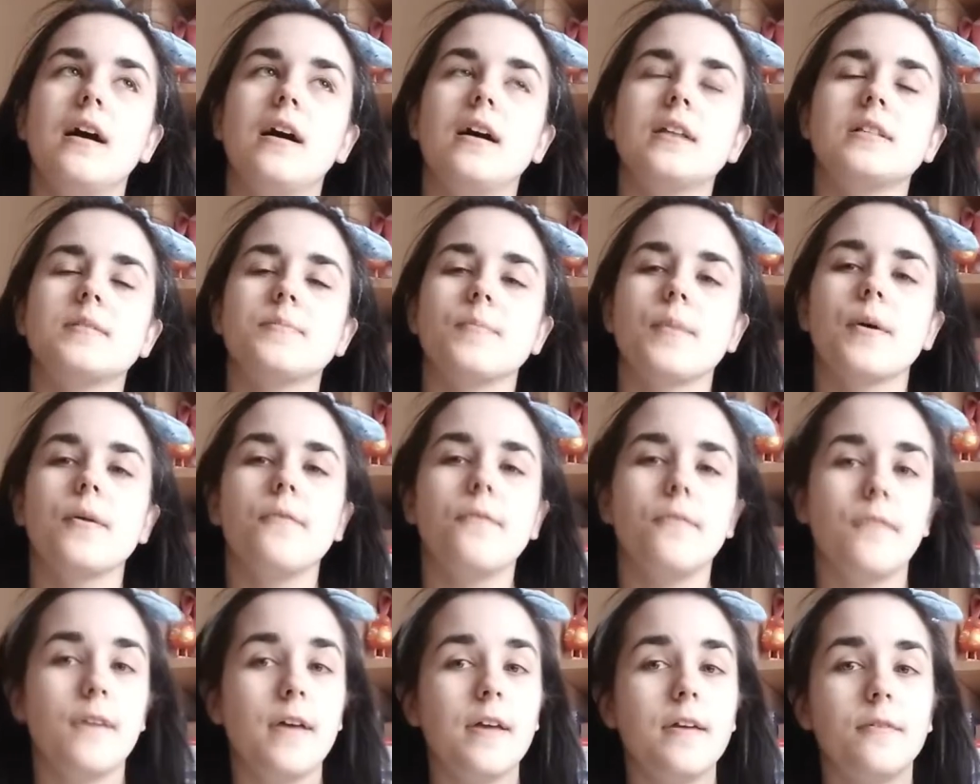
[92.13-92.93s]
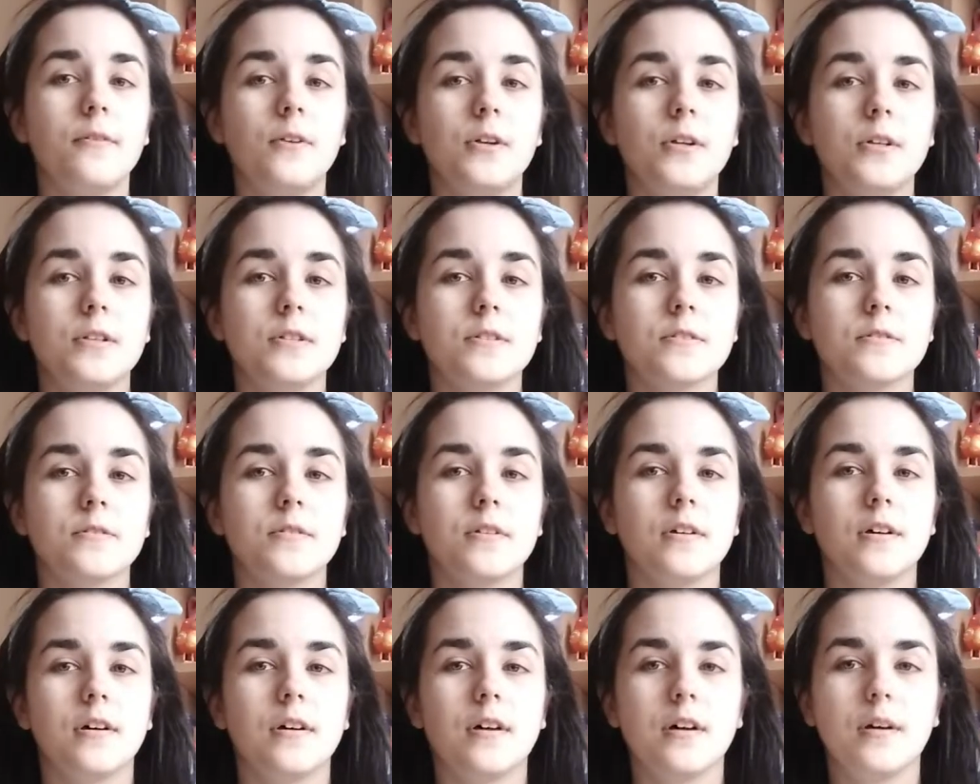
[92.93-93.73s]
it's my favorite
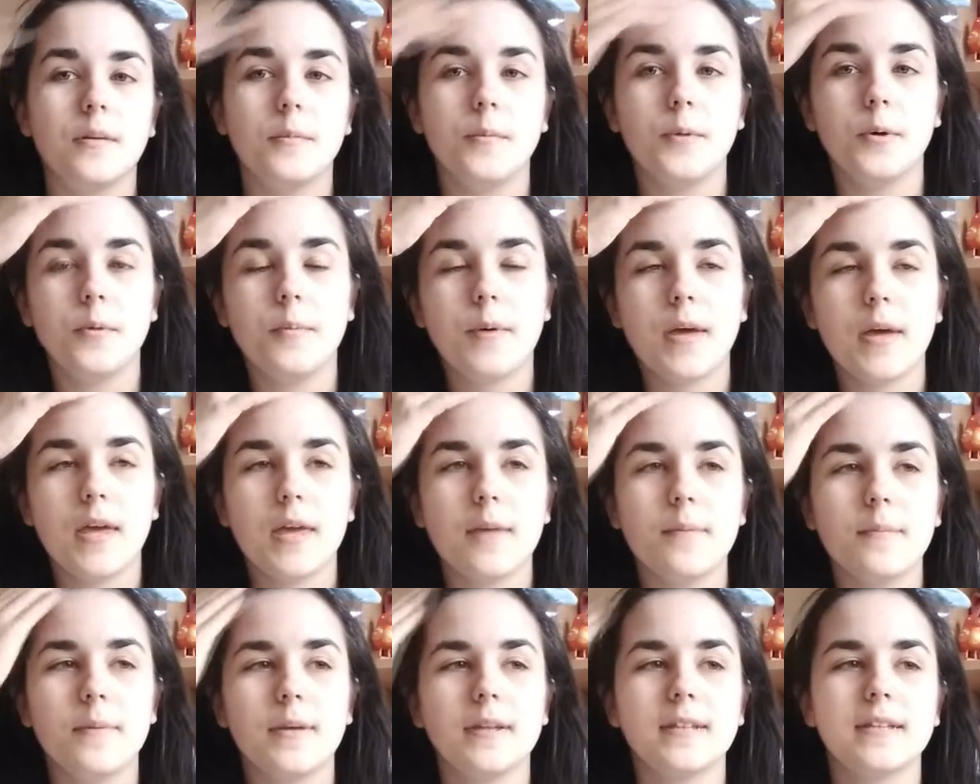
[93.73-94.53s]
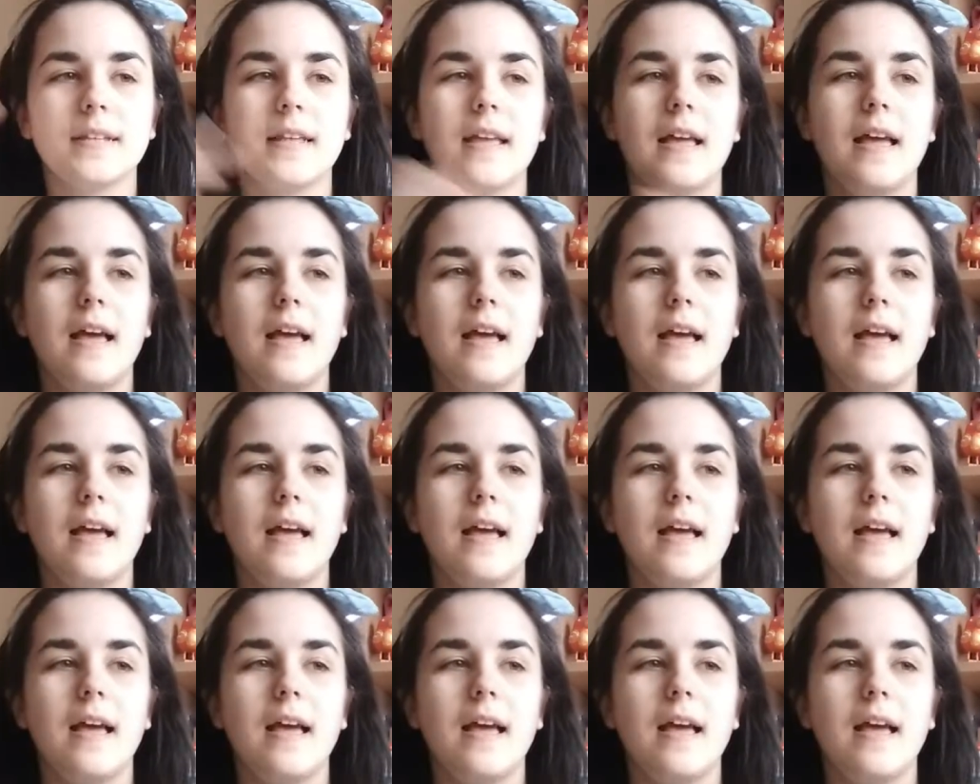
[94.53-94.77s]
book by him, but